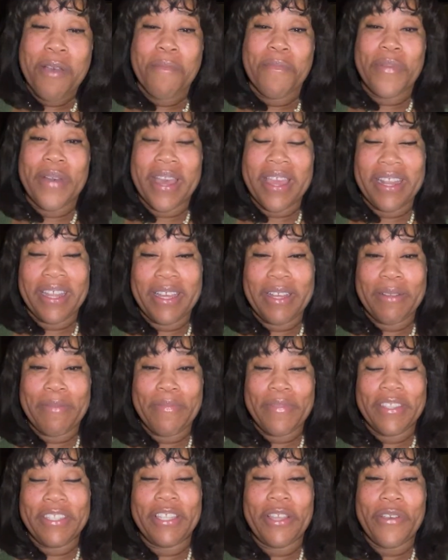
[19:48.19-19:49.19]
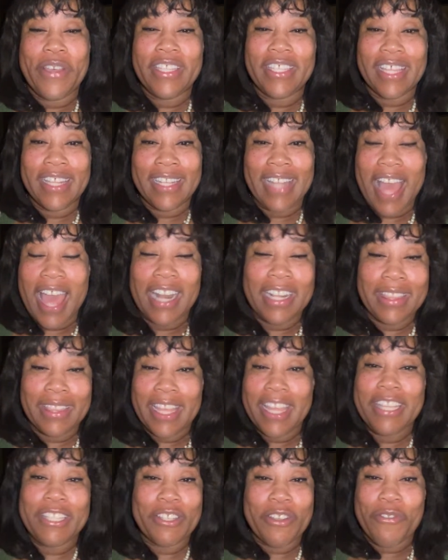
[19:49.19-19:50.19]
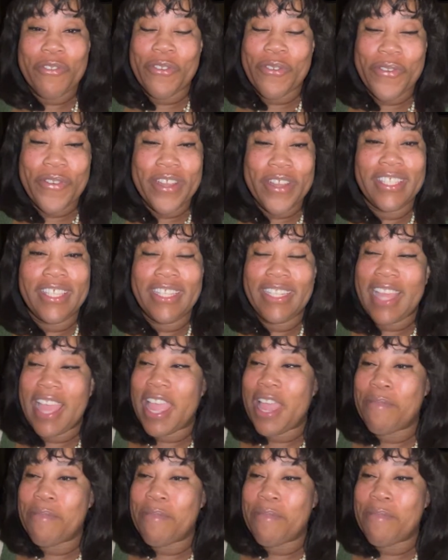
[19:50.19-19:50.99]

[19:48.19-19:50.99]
But so it's a lot of things going on today.